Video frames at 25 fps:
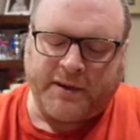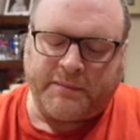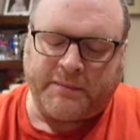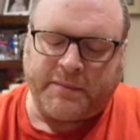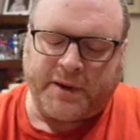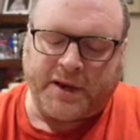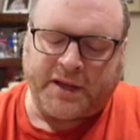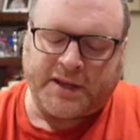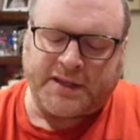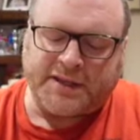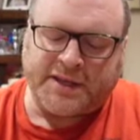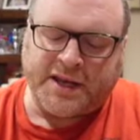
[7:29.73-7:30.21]

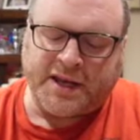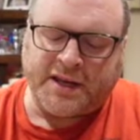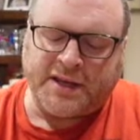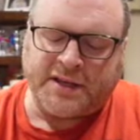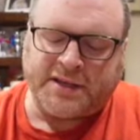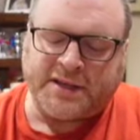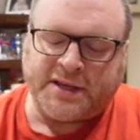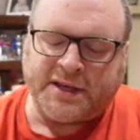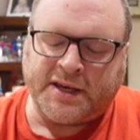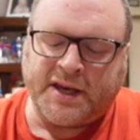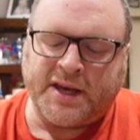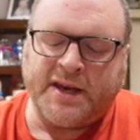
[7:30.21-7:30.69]
but
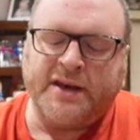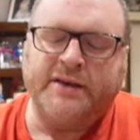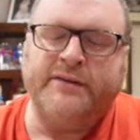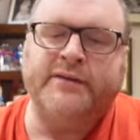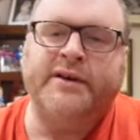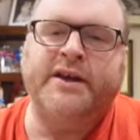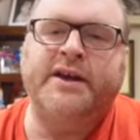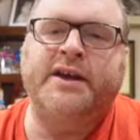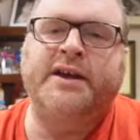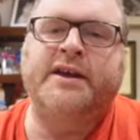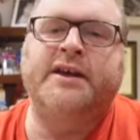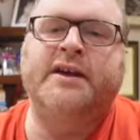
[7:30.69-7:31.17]
Senator
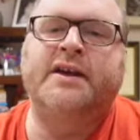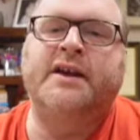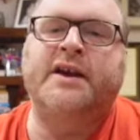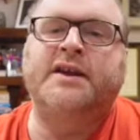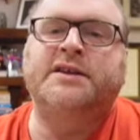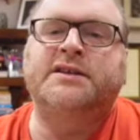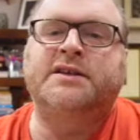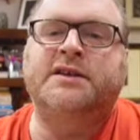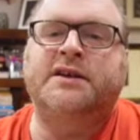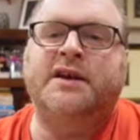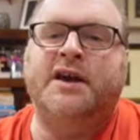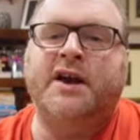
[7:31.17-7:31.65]
Geary
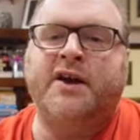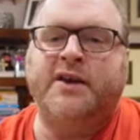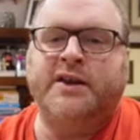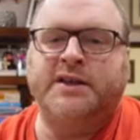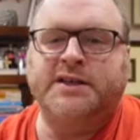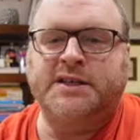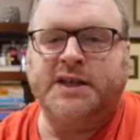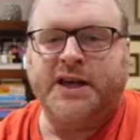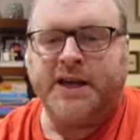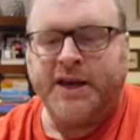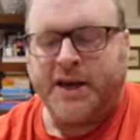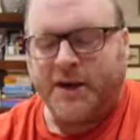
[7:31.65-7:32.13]
isn't going
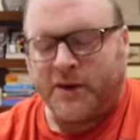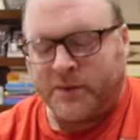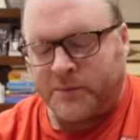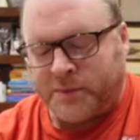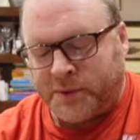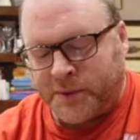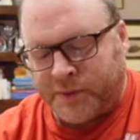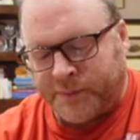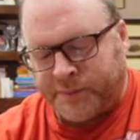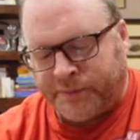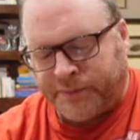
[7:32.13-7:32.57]
to help.